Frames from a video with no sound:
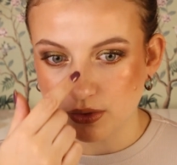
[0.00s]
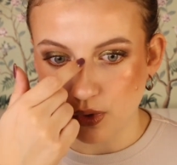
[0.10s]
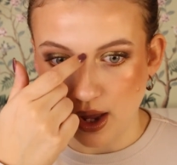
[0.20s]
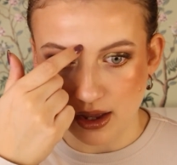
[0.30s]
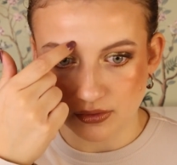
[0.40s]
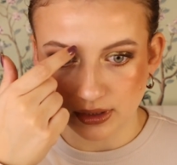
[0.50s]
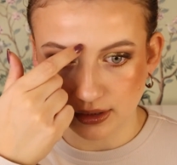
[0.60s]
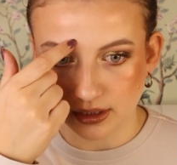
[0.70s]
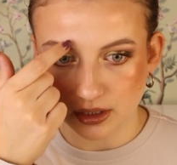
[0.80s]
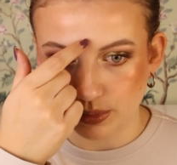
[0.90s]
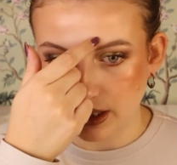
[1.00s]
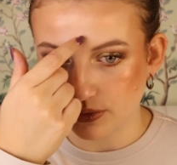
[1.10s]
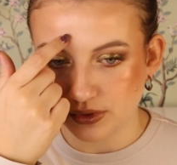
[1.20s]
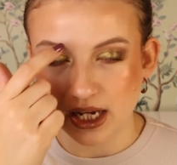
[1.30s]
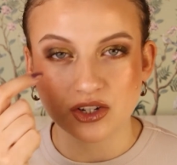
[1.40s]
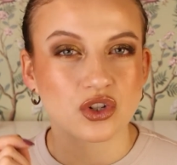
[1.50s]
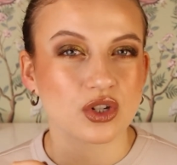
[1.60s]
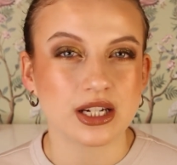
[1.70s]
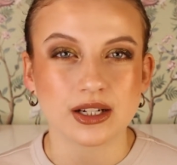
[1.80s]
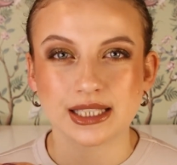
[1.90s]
if you have a little bit of texture here,